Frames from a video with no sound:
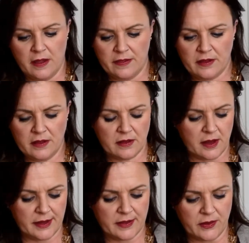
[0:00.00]
This is
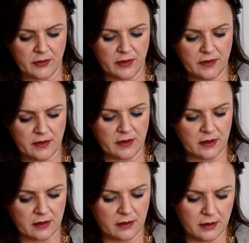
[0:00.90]
nice though. This is
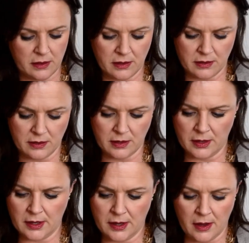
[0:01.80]
a,
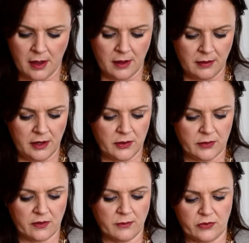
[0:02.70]
you know, it's
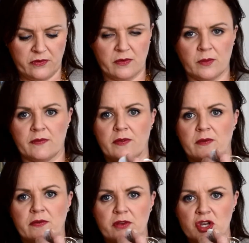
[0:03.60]
almost just one of
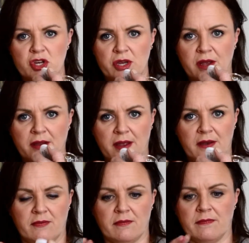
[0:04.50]
those sheen. I can't
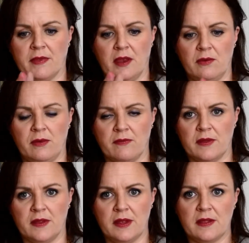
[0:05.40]
even, can you even
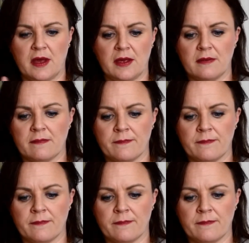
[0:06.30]
see that?